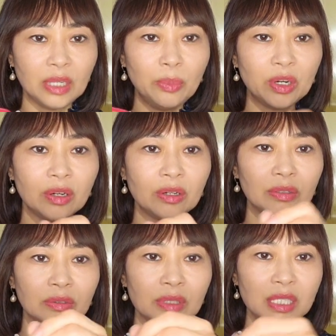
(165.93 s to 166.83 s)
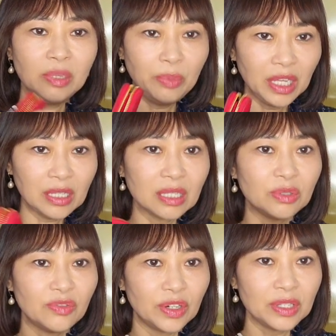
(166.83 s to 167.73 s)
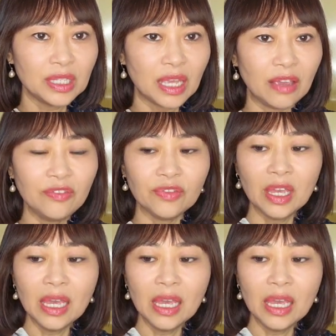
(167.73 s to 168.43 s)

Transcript: zipper, zip it, so it's very safe.